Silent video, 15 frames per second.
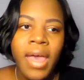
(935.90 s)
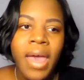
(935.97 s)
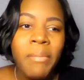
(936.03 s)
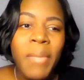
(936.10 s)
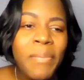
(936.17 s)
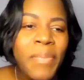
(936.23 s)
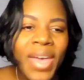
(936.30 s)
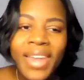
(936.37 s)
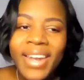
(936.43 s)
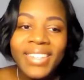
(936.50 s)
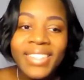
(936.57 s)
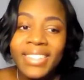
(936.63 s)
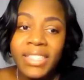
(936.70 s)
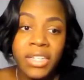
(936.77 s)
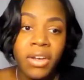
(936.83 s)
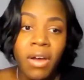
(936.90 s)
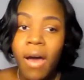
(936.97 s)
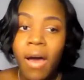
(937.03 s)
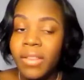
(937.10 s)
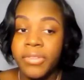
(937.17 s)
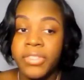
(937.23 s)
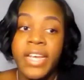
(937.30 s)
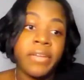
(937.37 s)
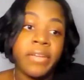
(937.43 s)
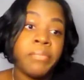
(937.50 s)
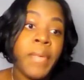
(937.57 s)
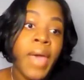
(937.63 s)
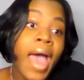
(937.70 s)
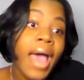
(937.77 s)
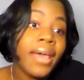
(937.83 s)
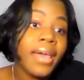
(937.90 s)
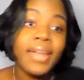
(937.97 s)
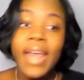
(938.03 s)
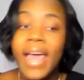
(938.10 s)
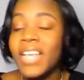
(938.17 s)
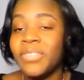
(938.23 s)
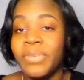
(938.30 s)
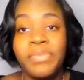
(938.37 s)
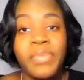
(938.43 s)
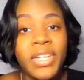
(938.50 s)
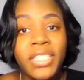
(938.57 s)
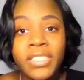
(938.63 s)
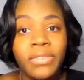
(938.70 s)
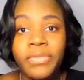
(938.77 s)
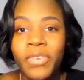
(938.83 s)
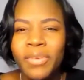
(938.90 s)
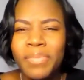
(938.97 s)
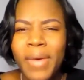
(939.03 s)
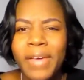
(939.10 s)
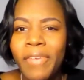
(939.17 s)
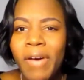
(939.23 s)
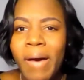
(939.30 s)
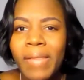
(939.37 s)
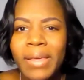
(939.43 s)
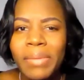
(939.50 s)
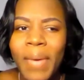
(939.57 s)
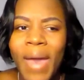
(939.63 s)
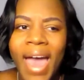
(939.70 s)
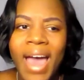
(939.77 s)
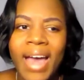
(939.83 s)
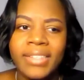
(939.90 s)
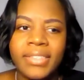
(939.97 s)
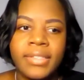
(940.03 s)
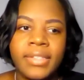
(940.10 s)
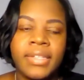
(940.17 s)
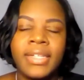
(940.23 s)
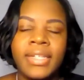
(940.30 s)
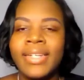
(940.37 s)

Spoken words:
My penance is to call Lucetta back and ask permission for my folly past.